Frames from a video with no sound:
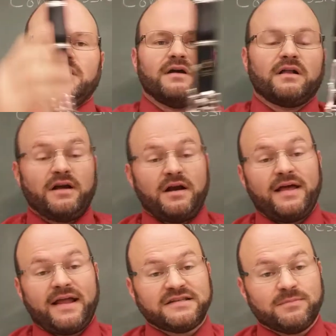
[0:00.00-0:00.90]

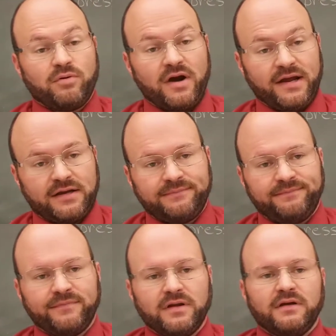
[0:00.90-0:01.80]
Clarinet has a break.
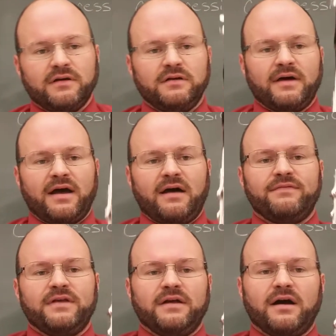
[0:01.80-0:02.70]
You
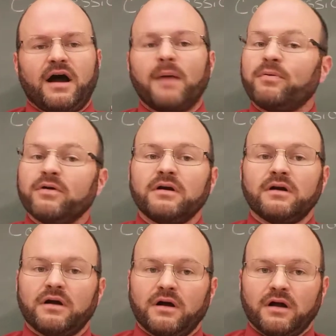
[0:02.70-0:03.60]
have the upper
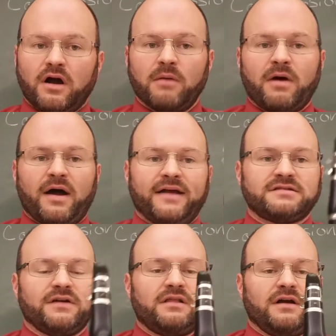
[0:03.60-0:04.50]
harmonics
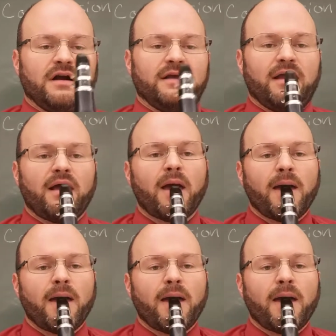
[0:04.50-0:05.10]
of the clarinet,